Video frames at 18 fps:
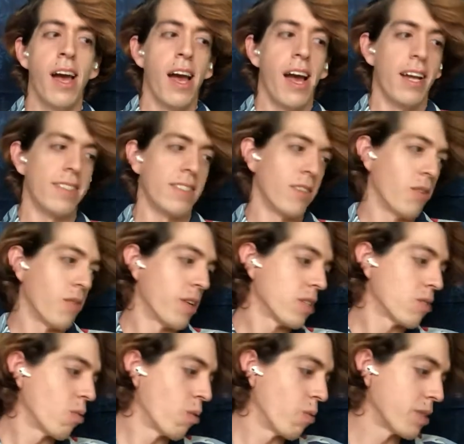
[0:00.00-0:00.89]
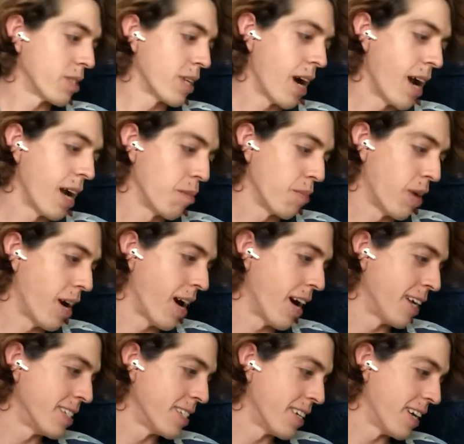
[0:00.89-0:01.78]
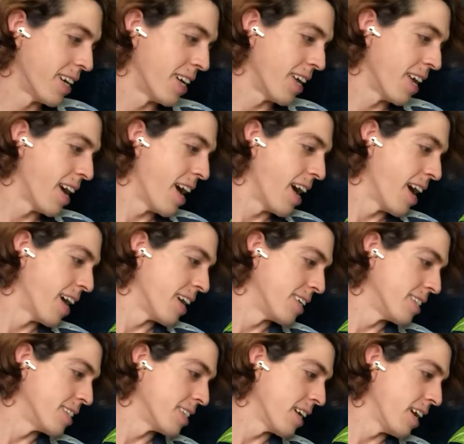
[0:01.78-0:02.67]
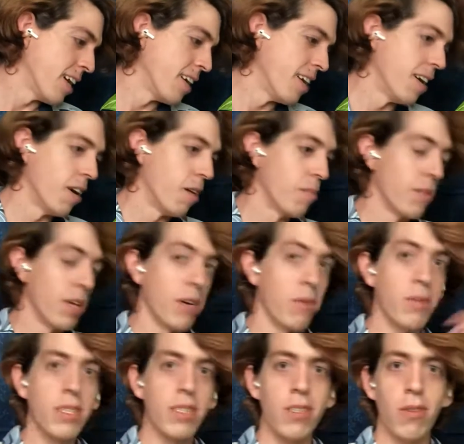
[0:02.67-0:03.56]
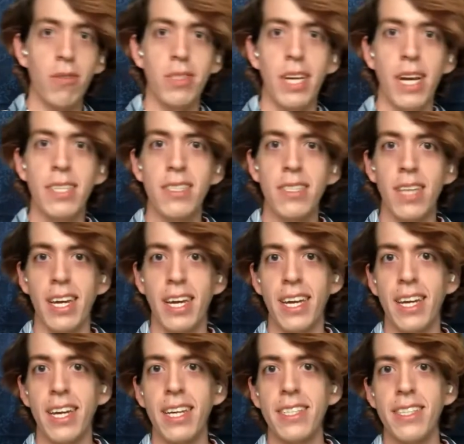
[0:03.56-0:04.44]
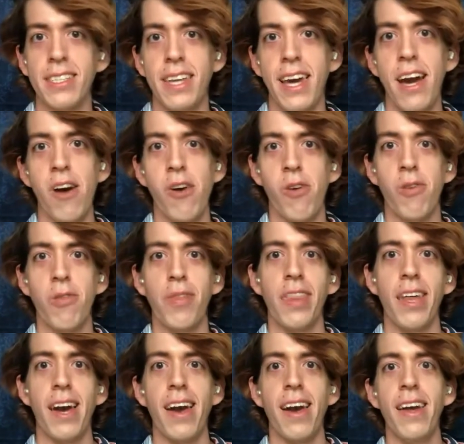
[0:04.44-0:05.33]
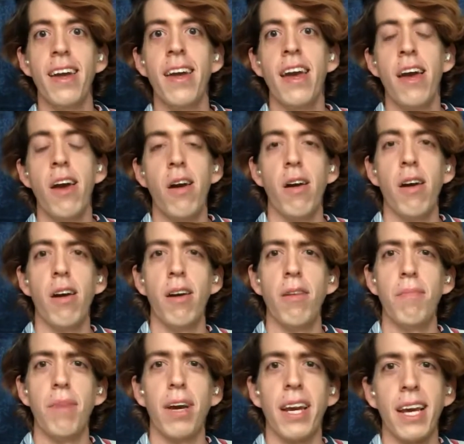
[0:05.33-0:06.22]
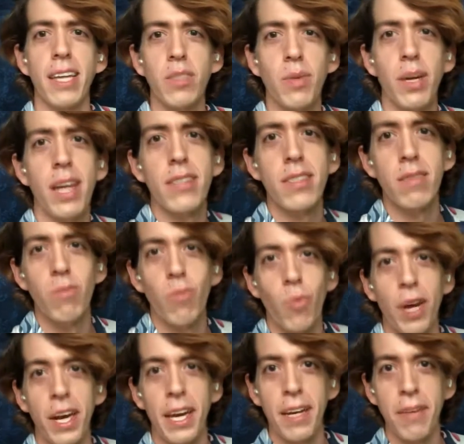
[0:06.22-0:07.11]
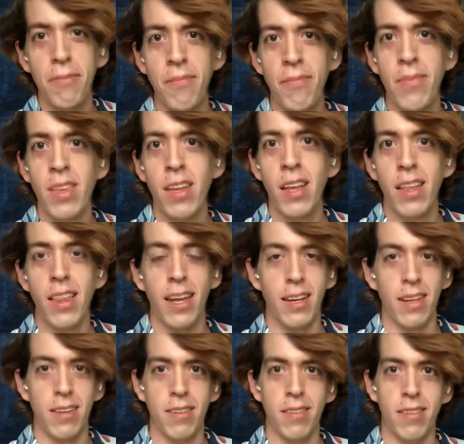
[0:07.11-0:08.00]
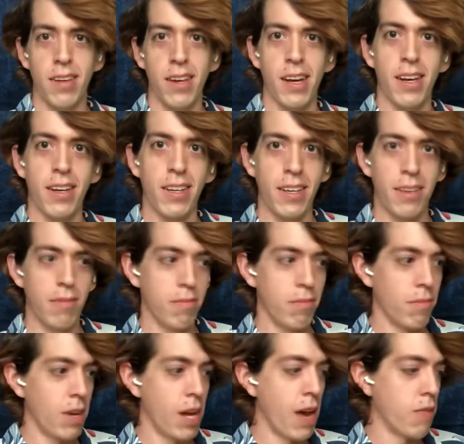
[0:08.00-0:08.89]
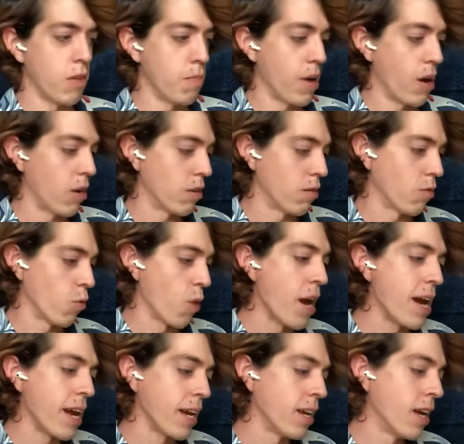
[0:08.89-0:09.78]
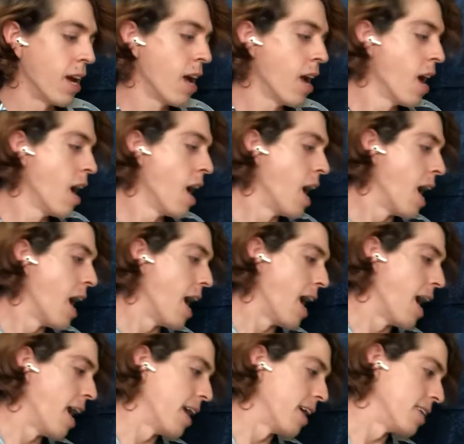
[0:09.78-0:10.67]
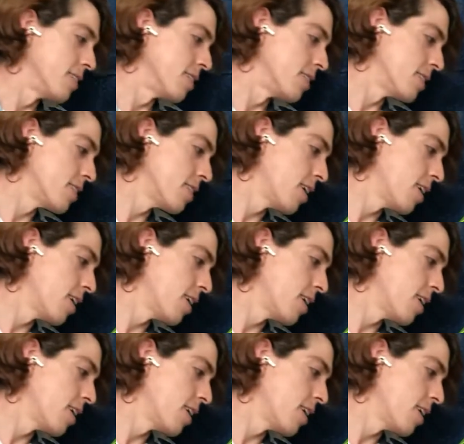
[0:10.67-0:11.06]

And so this one was hiding behind it, and it was so dense like it is now that I guess we had some rain, like a good heavy bout of rain, and